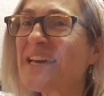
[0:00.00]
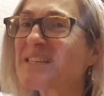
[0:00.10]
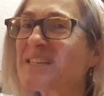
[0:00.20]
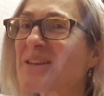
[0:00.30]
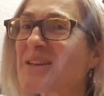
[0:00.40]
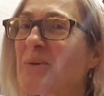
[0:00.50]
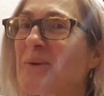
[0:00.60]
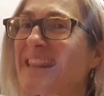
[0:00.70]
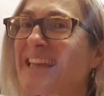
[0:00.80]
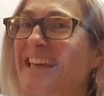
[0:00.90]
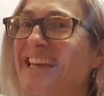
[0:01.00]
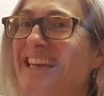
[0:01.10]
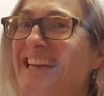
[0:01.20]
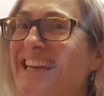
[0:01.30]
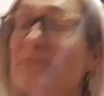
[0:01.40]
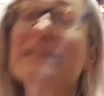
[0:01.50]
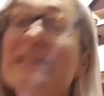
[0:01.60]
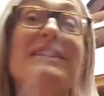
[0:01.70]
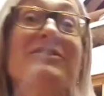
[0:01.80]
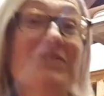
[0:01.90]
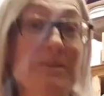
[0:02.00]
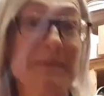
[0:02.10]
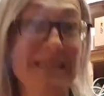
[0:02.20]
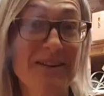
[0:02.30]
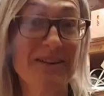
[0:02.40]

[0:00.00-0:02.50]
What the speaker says: So I'll introduce myself.